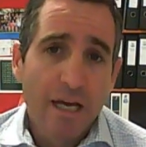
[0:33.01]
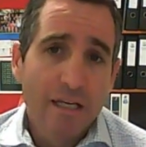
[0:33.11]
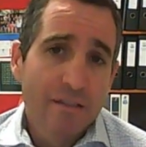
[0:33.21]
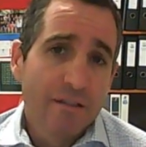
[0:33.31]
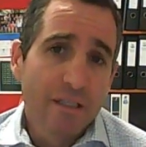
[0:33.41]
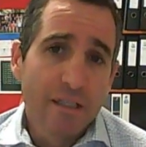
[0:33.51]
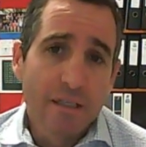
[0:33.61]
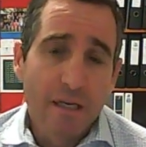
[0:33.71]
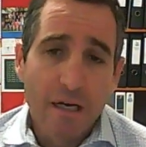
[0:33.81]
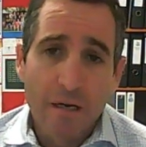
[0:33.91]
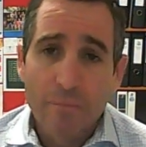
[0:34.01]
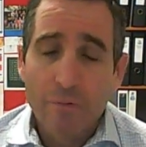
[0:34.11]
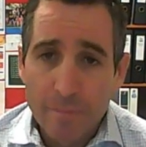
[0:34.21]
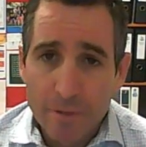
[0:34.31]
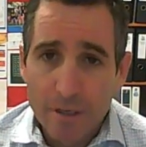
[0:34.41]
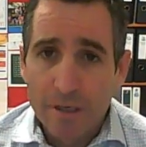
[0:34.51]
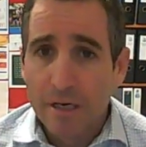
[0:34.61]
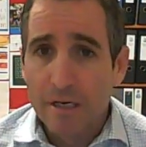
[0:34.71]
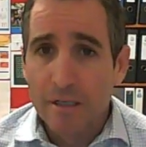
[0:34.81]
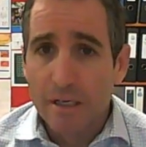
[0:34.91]
as the Premier
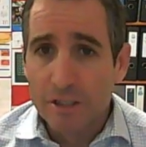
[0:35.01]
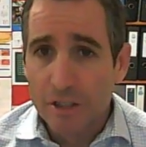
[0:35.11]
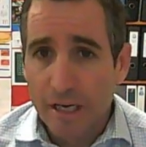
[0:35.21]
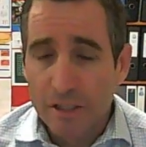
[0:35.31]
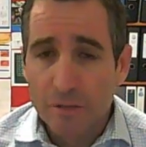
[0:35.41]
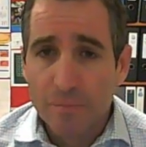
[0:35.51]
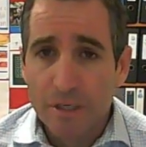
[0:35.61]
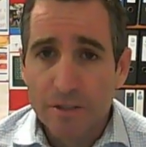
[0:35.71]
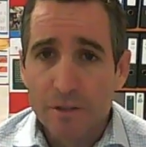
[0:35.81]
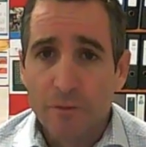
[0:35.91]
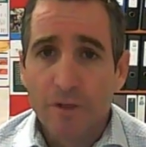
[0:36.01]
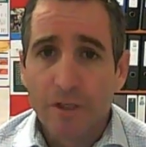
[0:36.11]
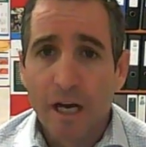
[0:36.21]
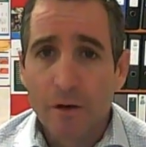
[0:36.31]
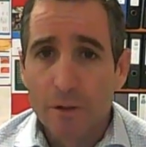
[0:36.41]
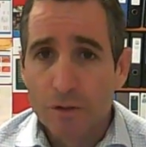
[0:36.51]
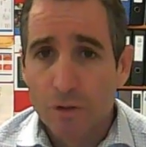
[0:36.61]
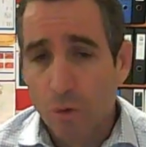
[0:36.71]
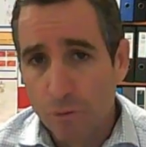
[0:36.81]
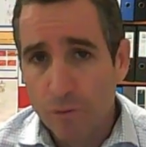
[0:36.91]
and Education Minister have
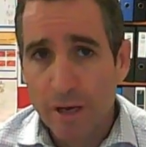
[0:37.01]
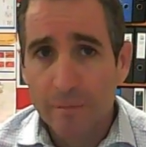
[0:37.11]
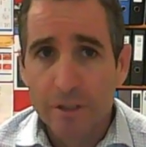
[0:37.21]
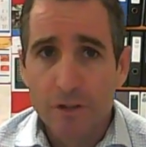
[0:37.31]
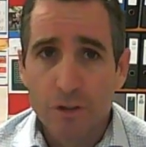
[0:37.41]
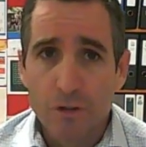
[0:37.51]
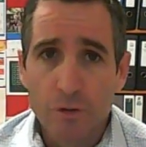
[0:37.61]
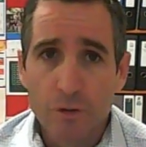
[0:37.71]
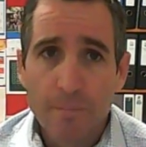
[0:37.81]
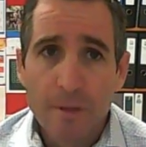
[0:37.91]
encouraged all families to do.